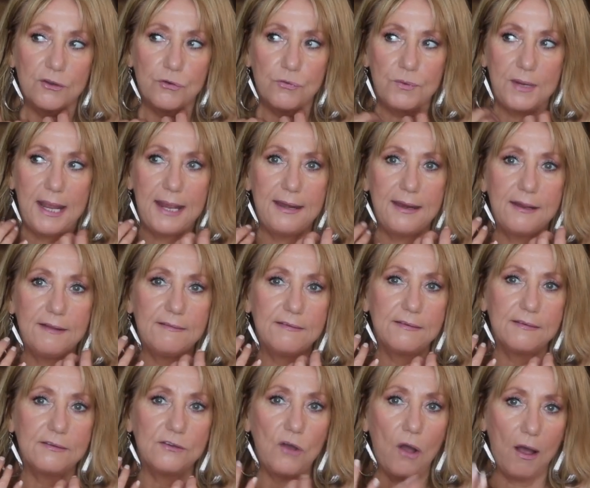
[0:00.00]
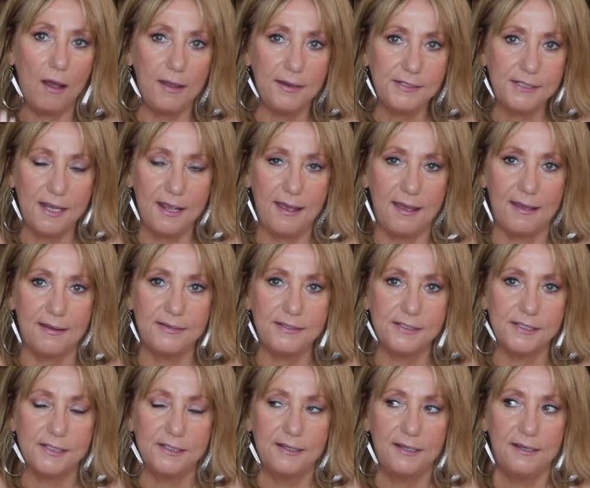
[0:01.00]
creating
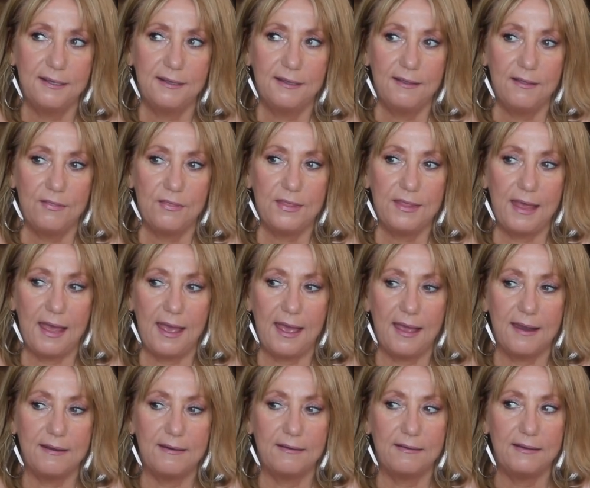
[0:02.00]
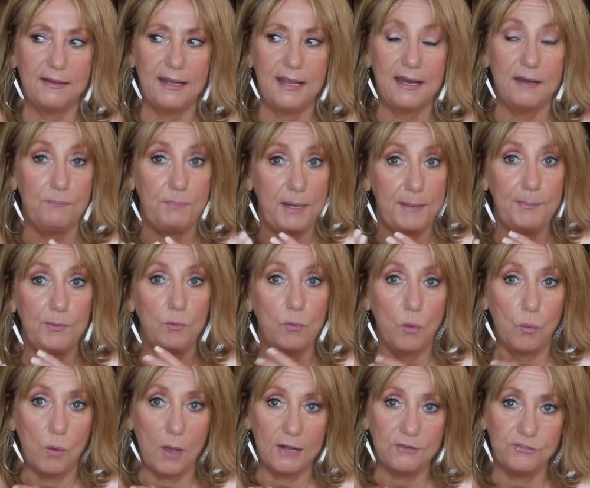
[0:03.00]
content then and people
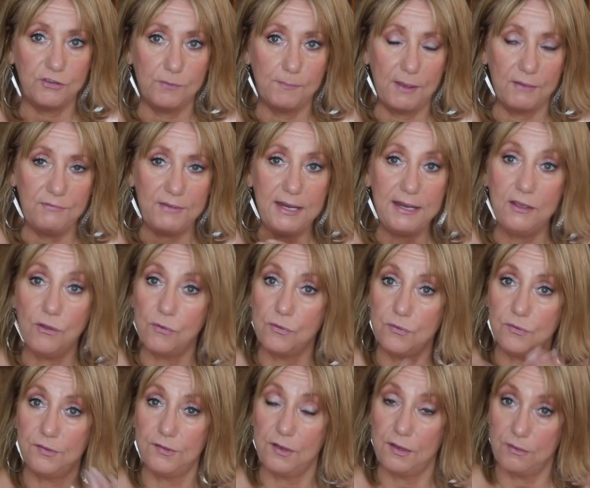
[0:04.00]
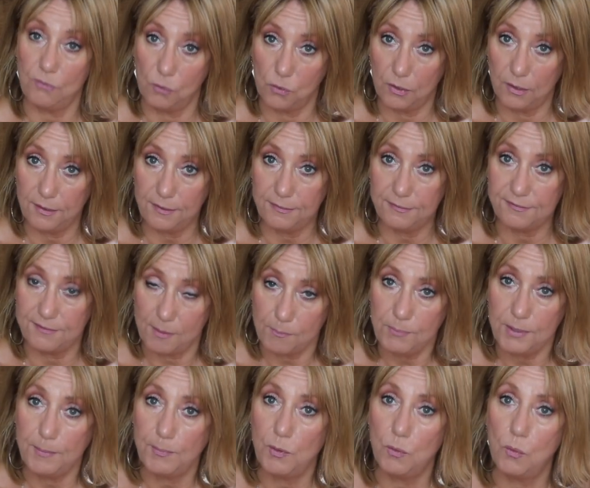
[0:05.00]
were watching my videos or
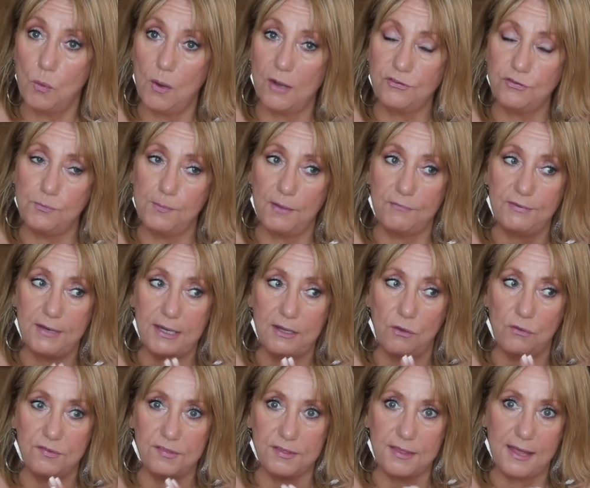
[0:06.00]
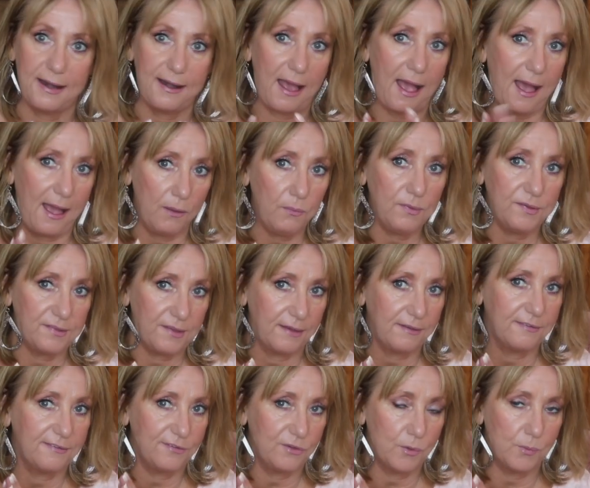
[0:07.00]
some people were watching my videos then I was
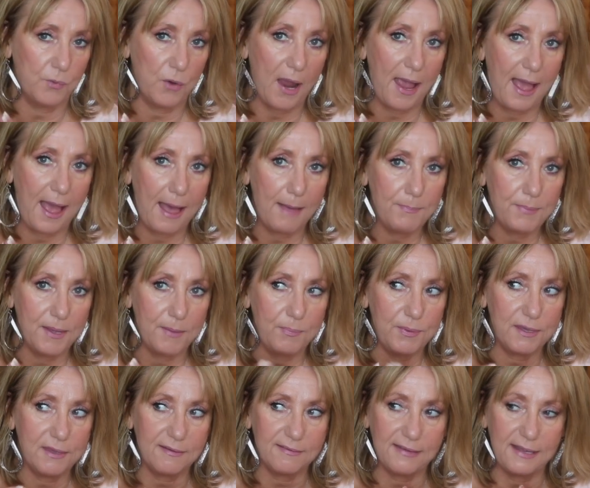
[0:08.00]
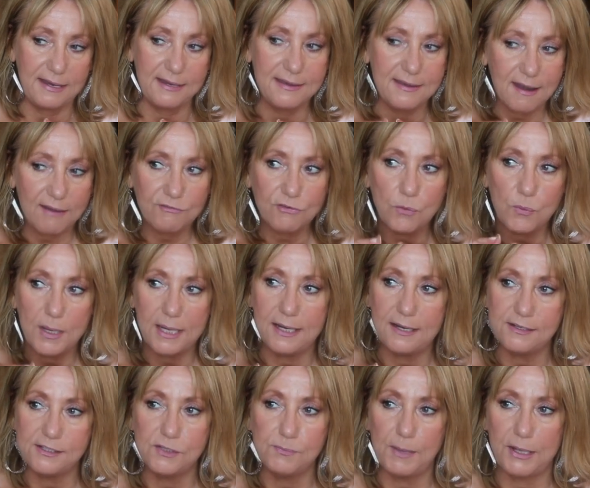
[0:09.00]
like super happy because I never went
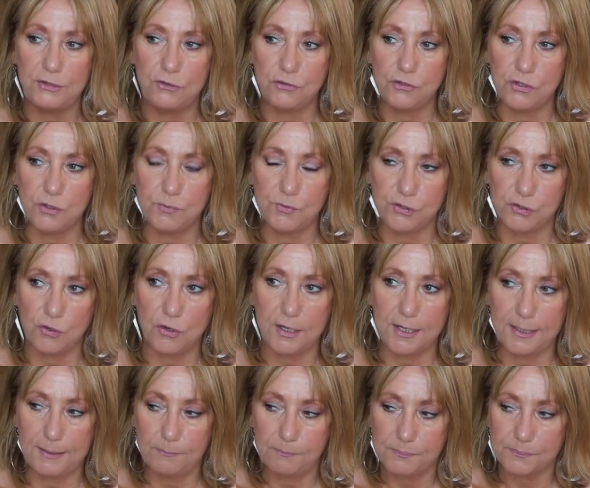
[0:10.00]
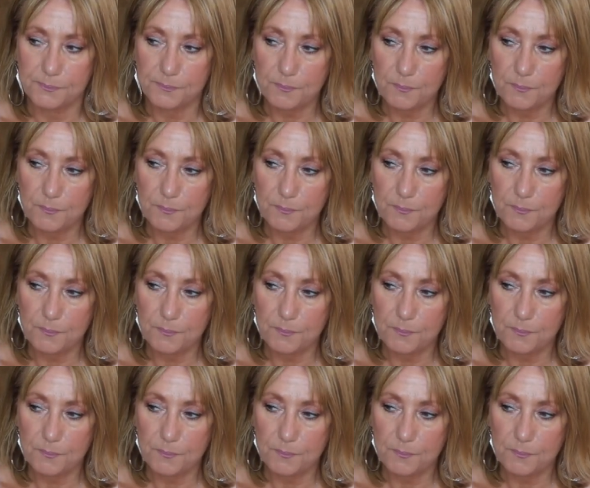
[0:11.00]
into my YouTube journey